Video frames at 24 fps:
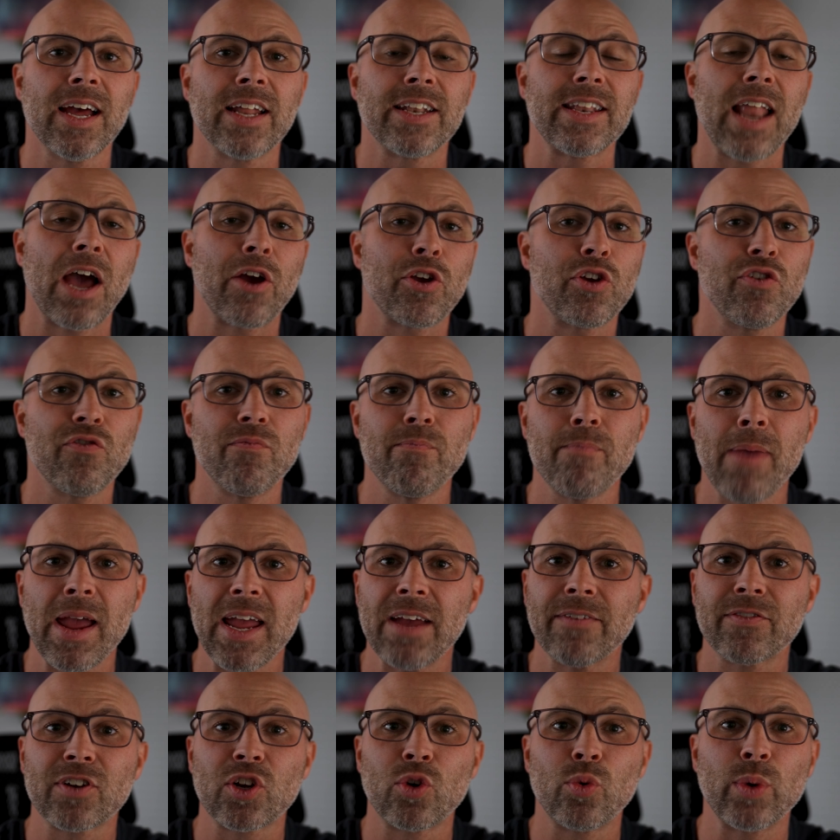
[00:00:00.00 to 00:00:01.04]
Now, you may
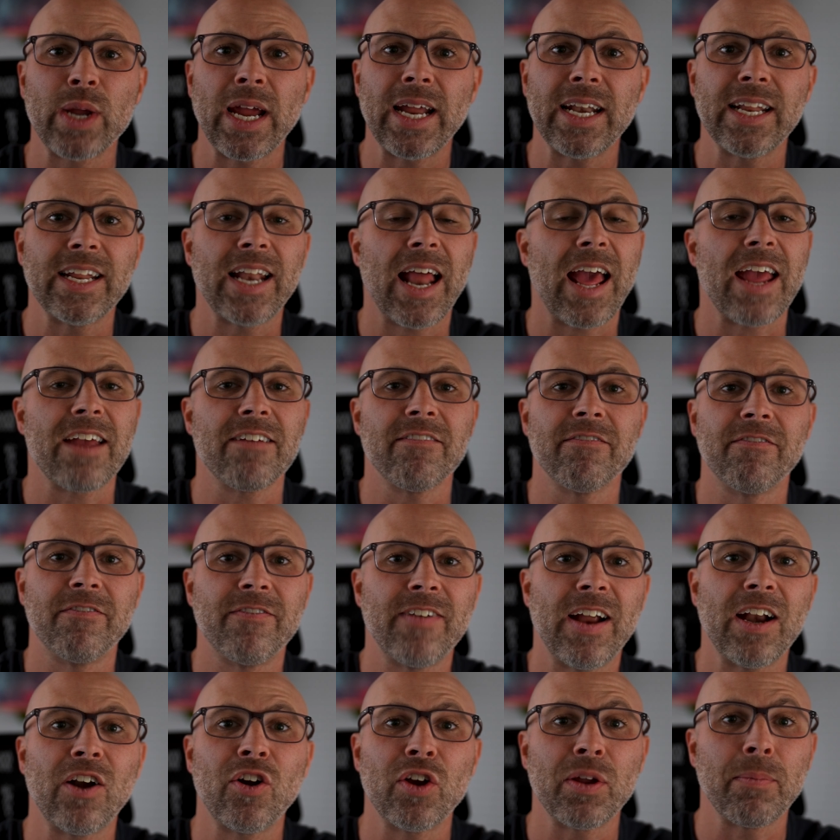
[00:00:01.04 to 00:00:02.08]
have created a
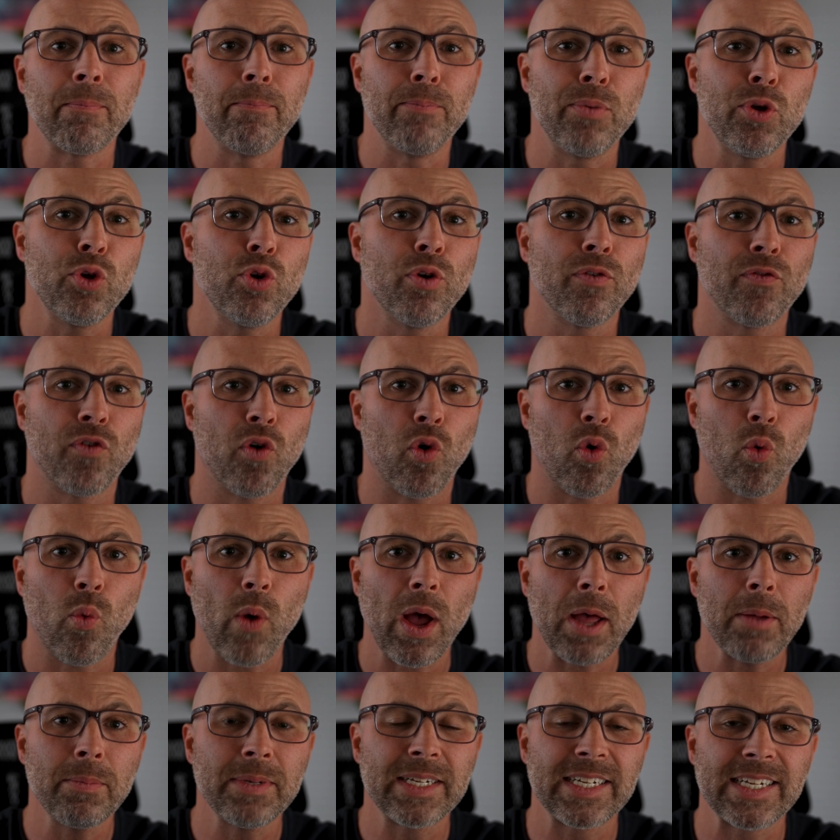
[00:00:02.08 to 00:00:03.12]
very beautiful
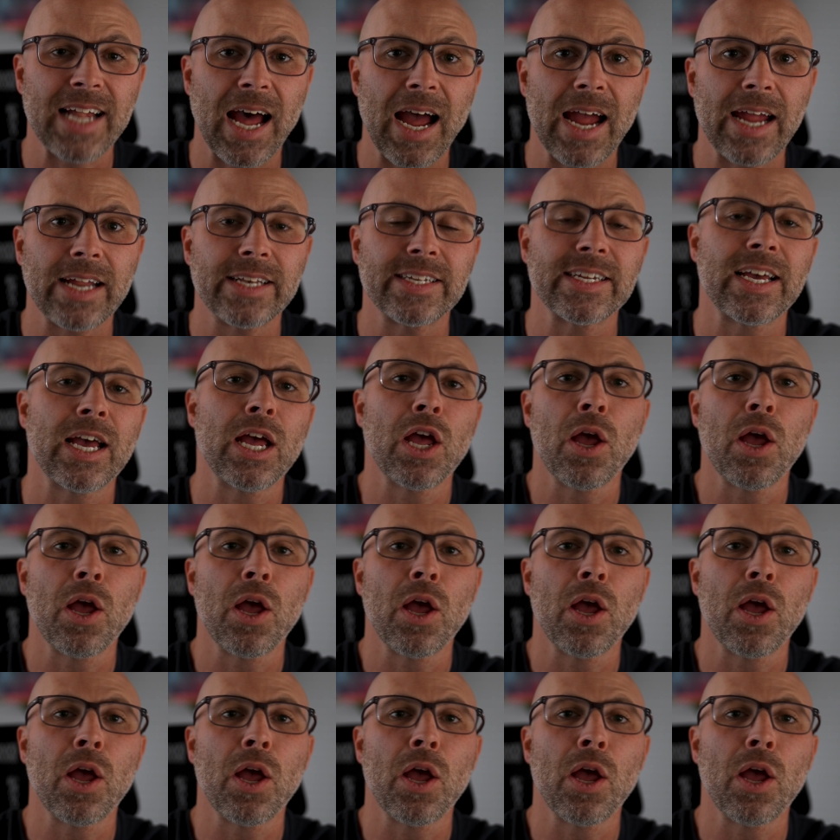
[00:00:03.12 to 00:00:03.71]
website,